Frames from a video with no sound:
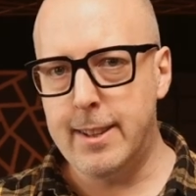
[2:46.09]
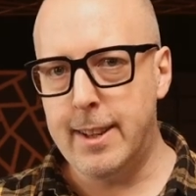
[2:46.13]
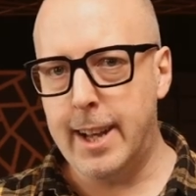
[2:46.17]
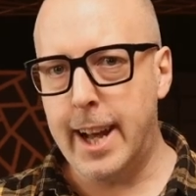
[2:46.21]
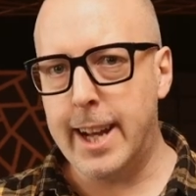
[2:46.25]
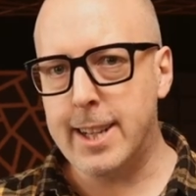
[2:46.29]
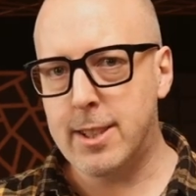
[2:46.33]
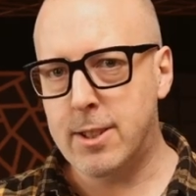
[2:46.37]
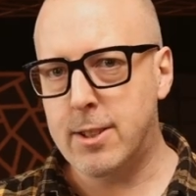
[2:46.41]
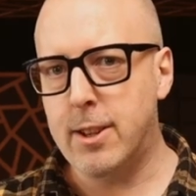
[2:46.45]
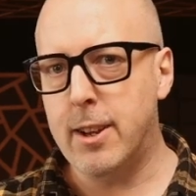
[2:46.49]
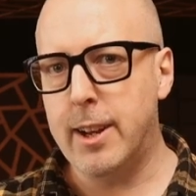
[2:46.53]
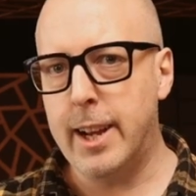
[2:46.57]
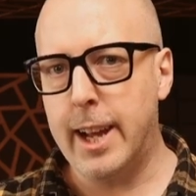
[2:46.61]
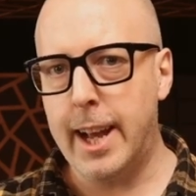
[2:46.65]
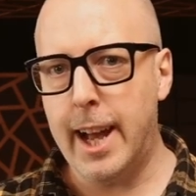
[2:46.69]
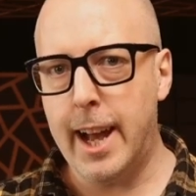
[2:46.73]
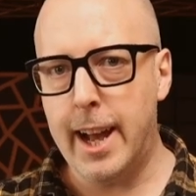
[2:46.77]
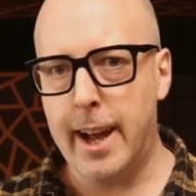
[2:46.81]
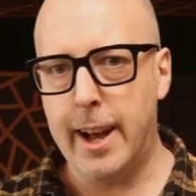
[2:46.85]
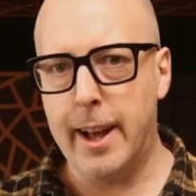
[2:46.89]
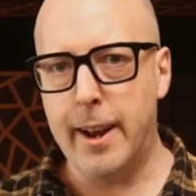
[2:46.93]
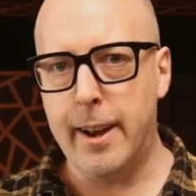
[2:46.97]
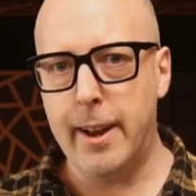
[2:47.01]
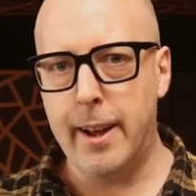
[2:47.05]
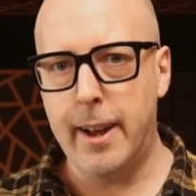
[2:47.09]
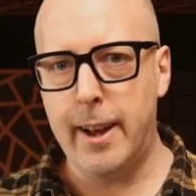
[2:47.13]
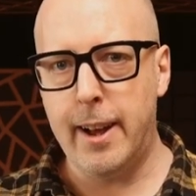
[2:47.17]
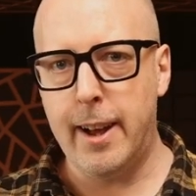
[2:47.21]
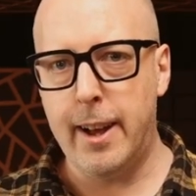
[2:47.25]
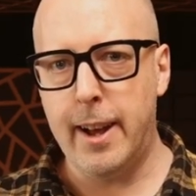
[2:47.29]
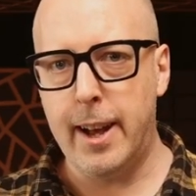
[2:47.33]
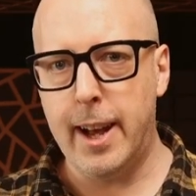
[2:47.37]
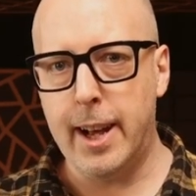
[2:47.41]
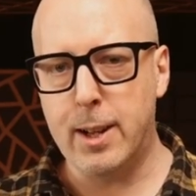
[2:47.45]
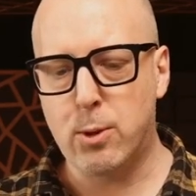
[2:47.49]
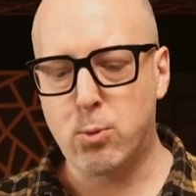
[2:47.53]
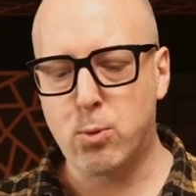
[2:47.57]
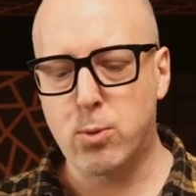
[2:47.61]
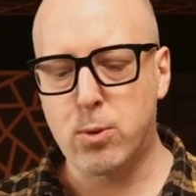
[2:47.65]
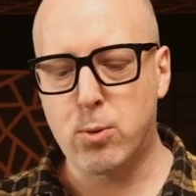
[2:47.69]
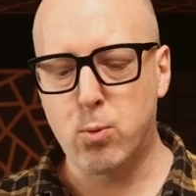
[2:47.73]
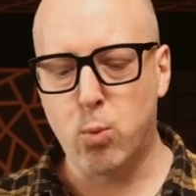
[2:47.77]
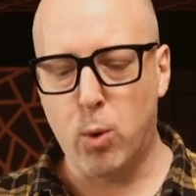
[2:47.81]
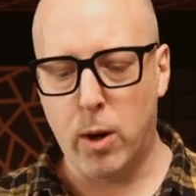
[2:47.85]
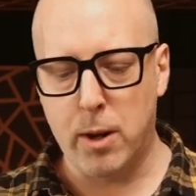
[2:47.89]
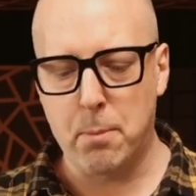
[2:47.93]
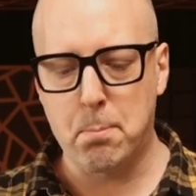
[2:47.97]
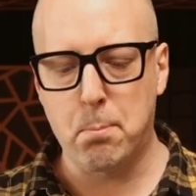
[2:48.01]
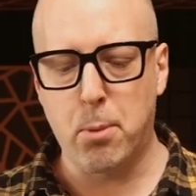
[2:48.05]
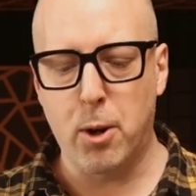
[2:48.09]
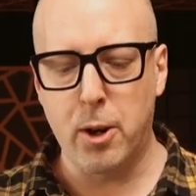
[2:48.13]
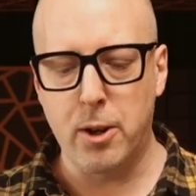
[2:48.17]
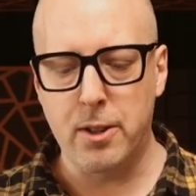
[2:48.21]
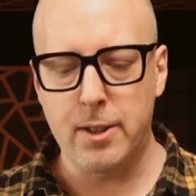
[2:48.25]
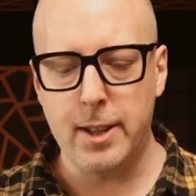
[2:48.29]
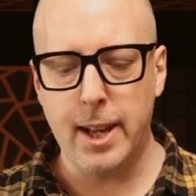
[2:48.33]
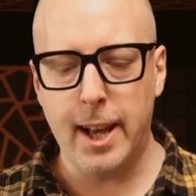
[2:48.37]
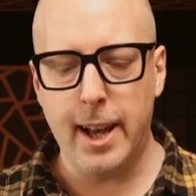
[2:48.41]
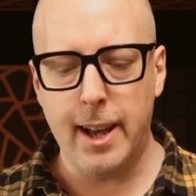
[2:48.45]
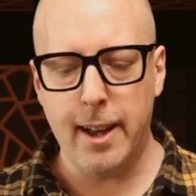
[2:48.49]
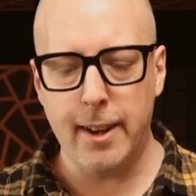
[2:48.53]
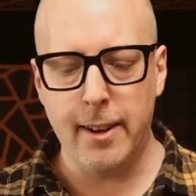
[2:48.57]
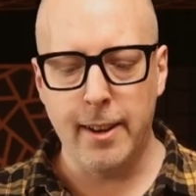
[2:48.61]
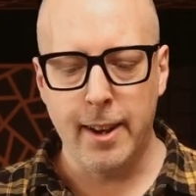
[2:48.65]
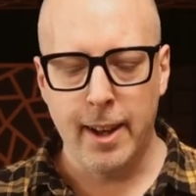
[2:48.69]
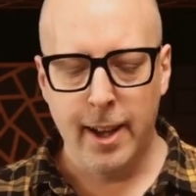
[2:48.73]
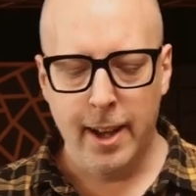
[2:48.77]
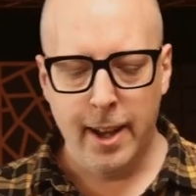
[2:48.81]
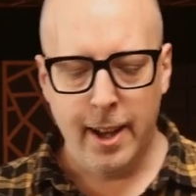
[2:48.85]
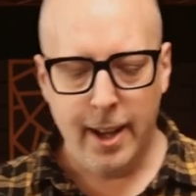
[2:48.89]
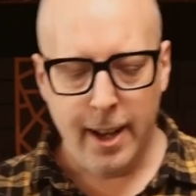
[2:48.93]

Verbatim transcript: actually had uh, at one point, and